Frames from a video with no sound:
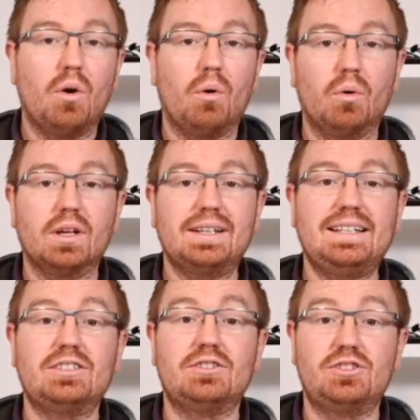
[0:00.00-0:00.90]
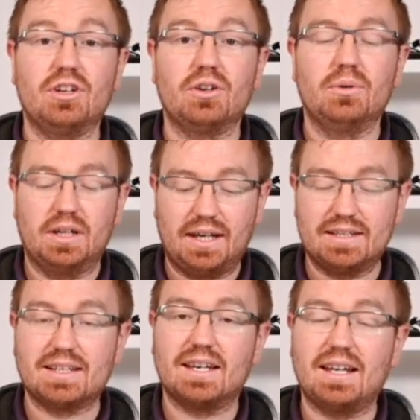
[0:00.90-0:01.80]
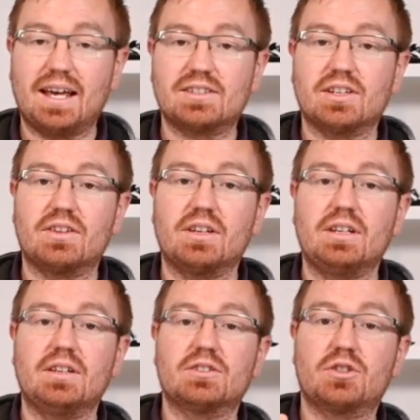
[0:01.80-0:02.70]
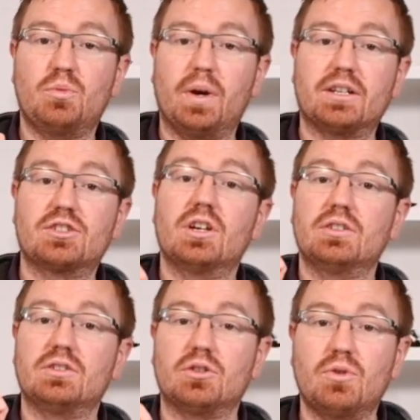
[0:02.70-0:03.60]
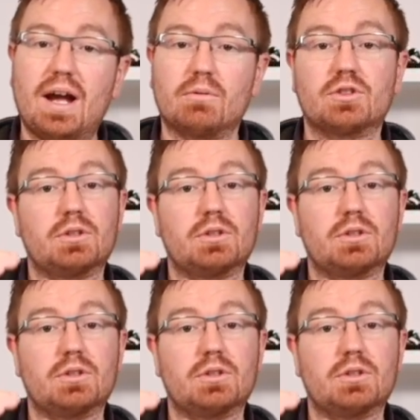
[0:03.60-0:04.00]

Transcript: All I need to do is connect the switch to ground.